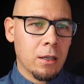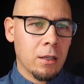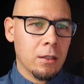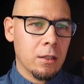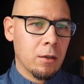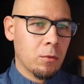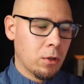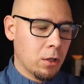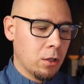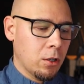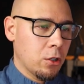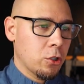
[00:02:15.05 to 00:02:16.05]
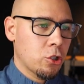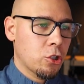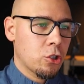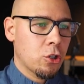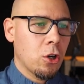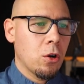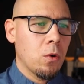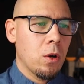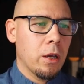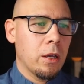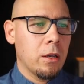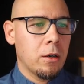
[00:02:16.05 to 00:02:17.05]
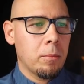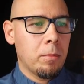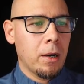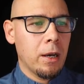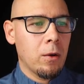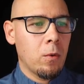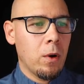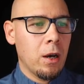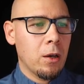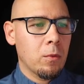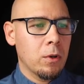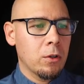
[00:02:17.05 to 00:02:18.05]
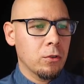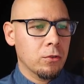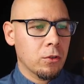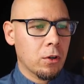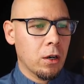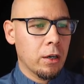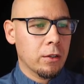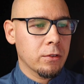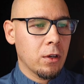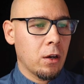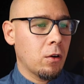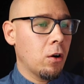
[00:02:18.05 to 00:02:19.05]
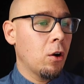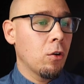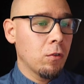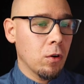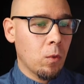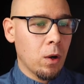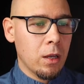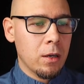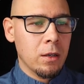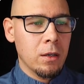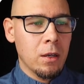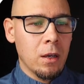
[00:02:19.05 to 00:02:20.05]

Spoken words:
and then we're gonna show layer pi one when user clicks our oval one.